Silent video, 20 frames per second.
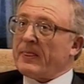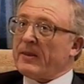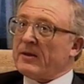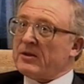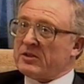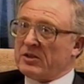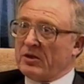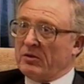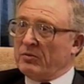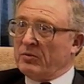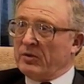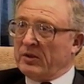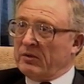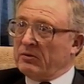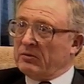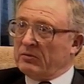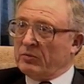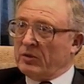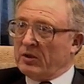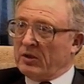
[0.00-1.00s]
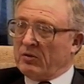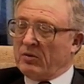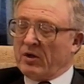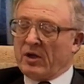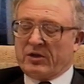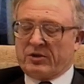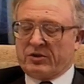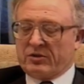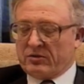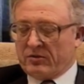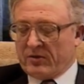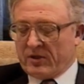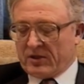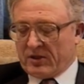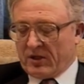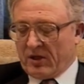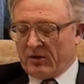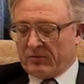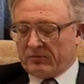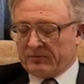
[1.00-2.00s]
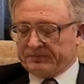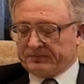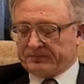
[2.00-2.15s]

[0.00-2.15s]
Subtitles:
so we weren't quite sure where to go.